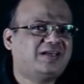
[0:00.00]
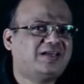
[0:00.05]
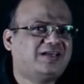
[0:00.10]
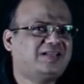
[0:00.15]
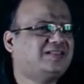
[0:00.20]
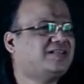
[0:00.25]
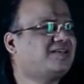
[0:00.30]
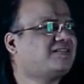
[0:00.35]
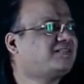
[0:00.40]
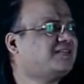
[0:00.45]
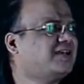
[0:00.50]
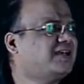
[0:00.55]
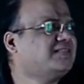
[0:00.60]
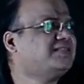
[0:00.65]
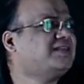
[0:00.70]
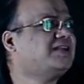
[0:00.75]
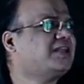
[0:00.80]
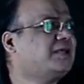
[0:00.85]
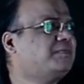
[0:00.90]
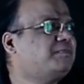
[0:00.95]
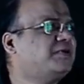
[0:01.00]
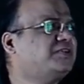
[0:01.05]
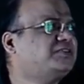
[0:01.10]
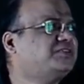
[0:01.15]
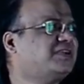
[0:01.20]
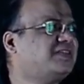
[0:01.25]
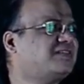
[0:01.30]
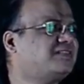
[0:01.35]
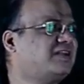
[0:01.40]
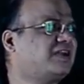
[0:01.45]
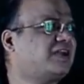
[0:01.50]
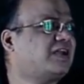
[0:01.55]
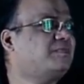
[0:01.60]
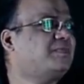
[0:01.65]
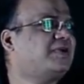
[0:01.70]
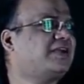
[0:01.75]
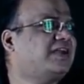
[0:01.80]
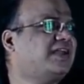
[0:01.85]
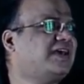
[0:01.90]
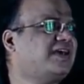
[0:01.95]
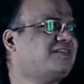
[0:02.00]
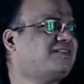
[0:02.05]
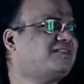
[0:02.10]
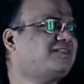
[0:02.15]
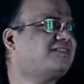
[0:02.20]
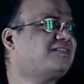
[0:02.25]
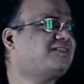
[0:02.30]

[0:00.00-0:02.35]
In the sun, the temperature is little bit less.